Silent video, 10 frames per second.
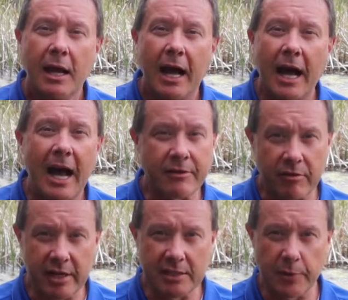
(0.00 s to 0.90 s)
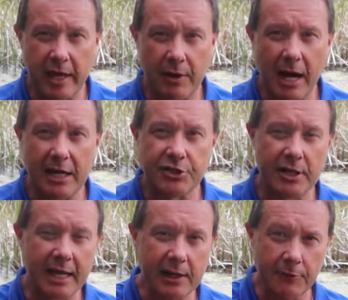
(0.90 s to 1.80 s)
Other things with
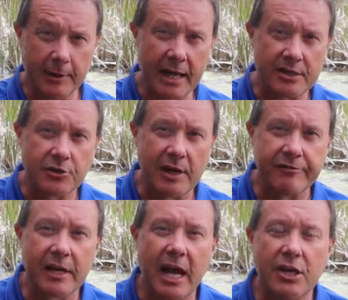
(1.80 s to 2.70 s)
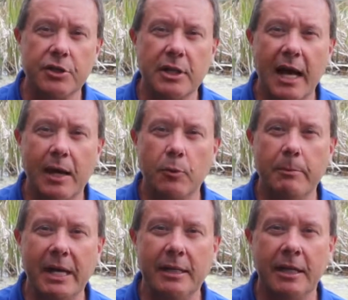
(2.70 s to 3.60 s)
aeration, getting rid of that stratification layer will
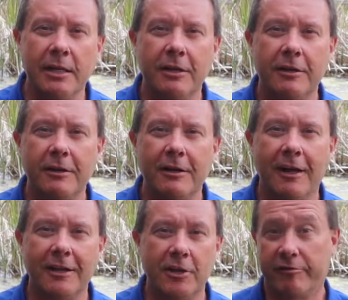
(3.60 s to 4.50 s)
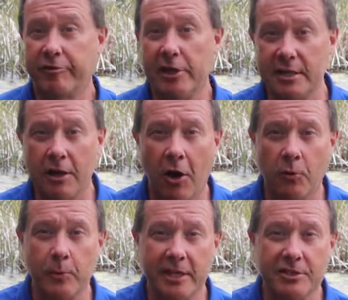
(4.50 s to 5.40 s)
mean that you're not freezing
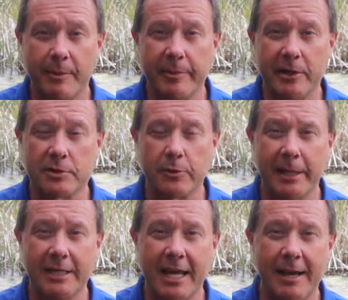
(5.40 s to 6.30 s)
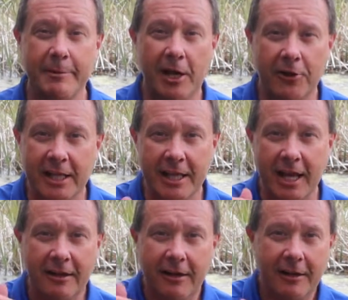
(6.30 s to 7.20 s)
cold when you jump into a swimming dam. You don't get
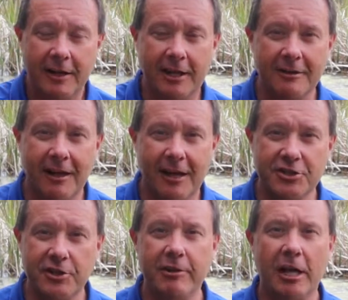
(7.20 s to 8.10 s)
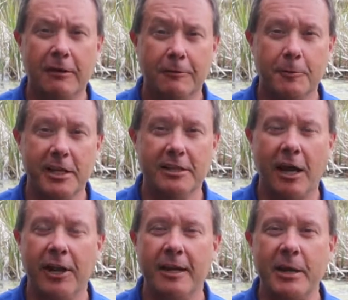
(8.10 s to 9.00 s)
that shiver when you
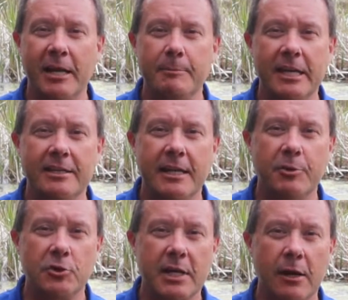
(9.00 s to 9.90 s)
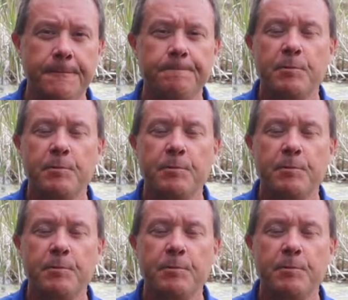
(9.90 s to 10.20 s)
go down about a metre deep or so.